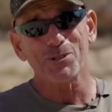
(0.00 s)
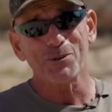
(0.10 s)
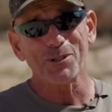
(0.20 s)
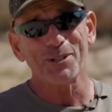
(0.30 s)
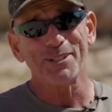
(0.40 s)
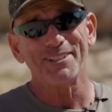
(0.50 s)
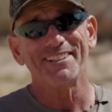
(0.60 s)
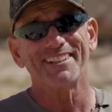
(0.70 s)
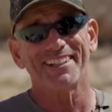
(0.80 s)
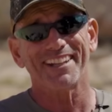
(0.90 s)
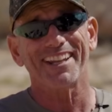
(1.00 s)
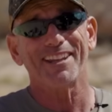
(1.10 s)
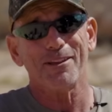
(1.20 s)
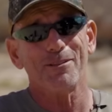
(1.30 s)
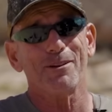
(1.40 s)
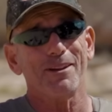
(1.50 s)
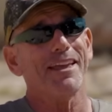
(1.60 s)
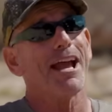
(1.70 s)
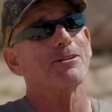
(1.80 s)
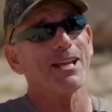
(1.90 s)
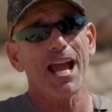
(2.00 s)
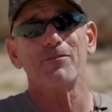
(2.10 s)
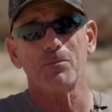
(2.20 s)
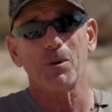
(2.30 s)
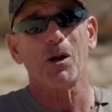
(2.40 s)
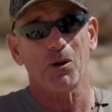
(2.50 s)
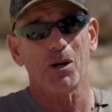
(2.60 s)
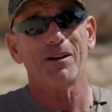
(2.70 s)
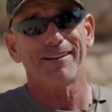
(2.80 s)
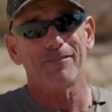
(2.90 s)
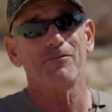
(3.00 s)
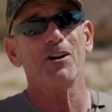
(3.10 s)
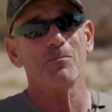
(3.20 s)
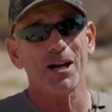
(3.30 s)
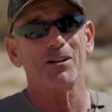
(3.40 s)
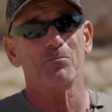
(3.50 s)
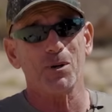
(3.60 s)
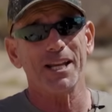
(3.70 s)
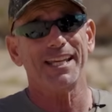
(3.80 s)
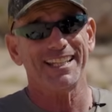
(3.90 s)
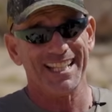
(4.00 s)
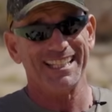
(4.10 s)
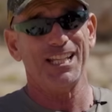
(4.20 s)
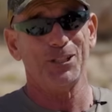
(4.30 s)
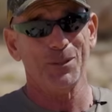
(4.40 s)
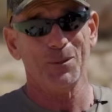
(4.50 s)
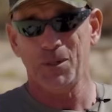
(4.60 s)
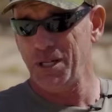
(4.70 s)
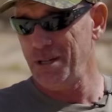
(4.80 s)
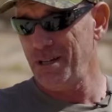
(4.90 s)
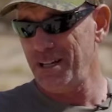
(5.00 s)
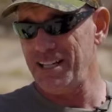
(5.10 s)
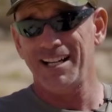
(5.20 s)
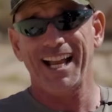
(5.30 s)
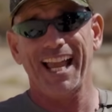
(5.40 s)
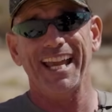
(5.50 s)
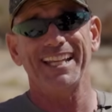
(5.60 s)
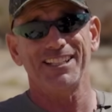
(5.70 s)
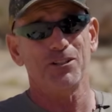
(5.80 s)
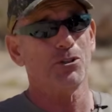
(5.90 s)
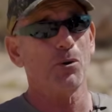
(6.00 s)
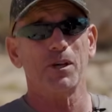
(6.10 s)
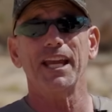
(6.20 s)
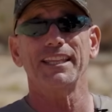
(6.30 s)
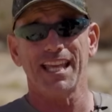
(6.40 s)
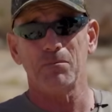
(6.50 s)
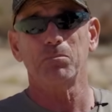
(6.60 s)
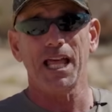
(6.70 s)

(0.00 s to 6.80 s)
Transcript: so good. They, they actually have a, a, a, fair amount of braking that they do, uh, and you don't get that